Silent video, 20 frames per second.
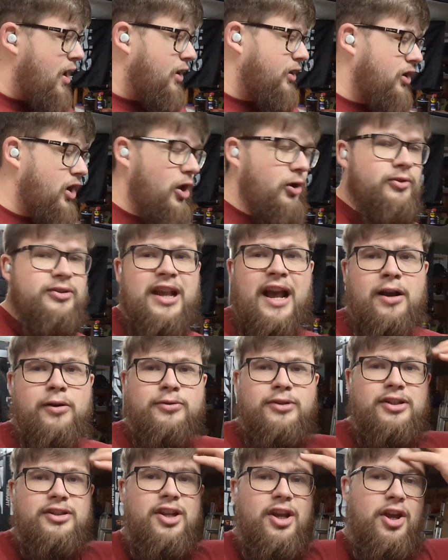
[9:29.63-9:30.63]
knows how
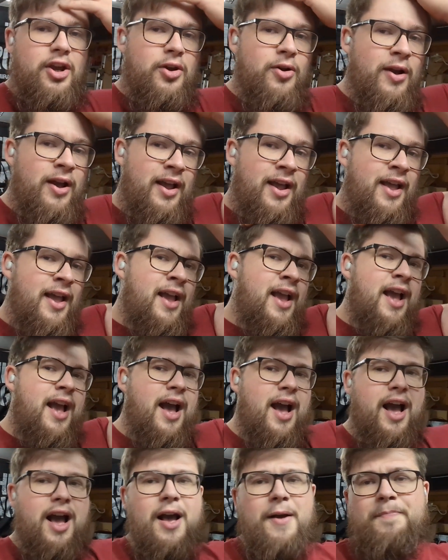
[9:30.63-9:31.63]
to do.
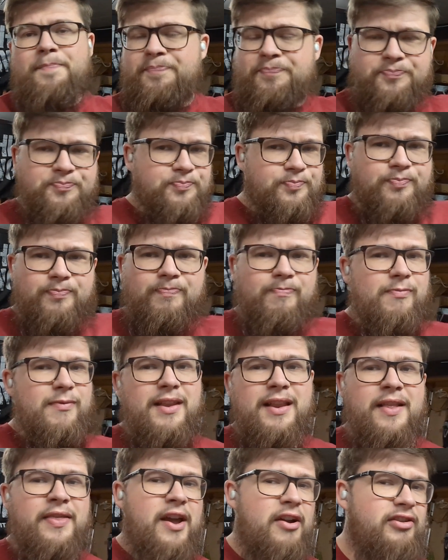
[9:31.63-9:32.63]
They're
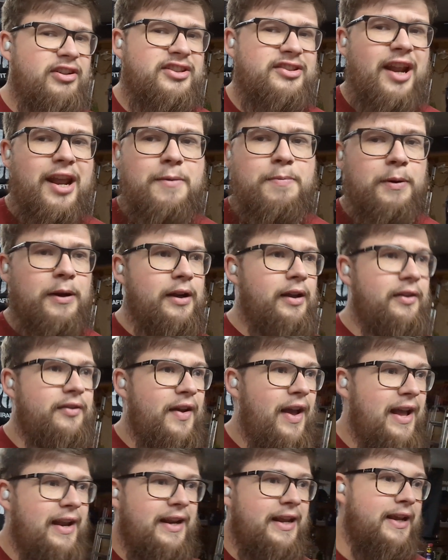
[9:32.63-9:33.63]
a staple of
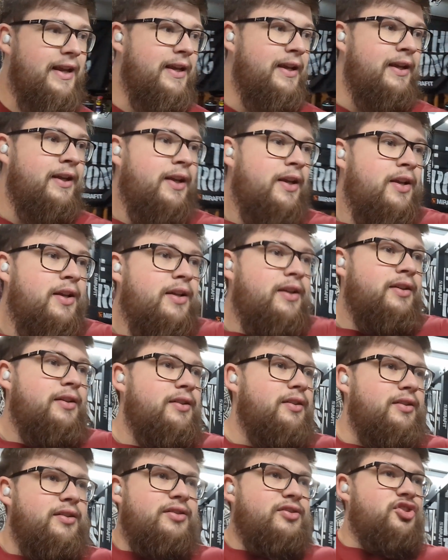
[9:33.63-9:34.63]
any
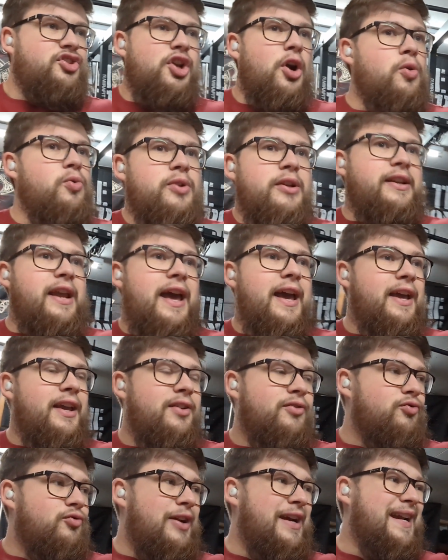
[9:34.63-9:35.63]
shoulder
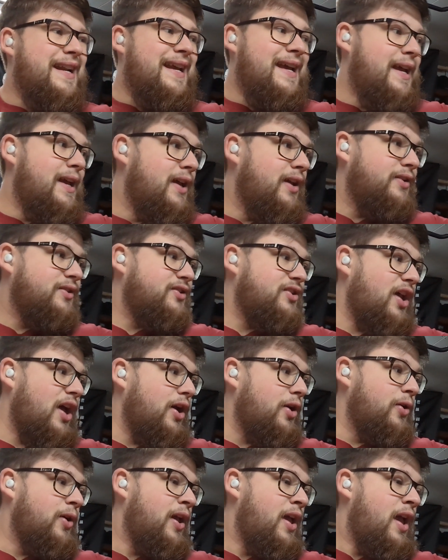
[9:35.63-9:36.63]
day, really.
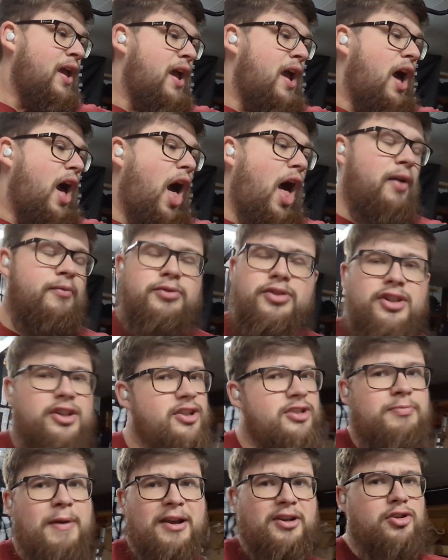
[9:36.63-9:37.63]
So I'm just gonna
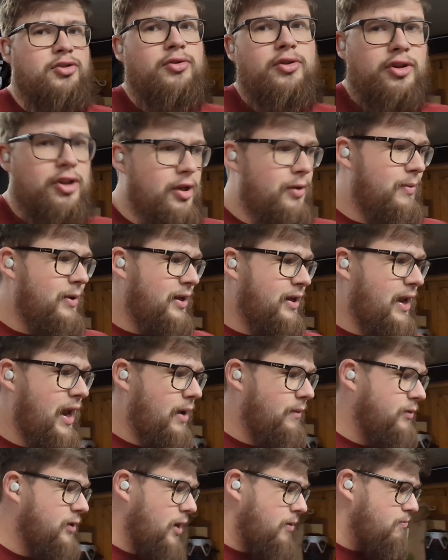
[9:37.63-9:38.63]
smash through them,
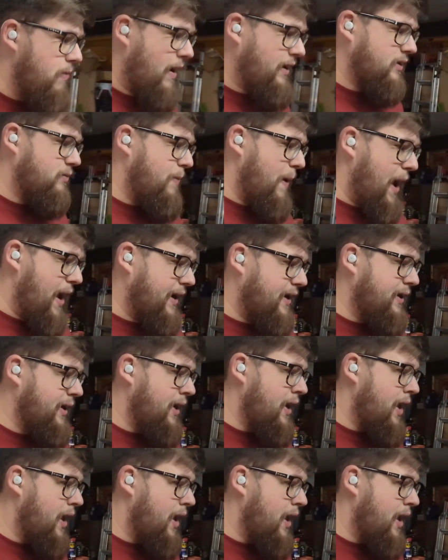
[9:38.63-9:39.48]
get them done back to back,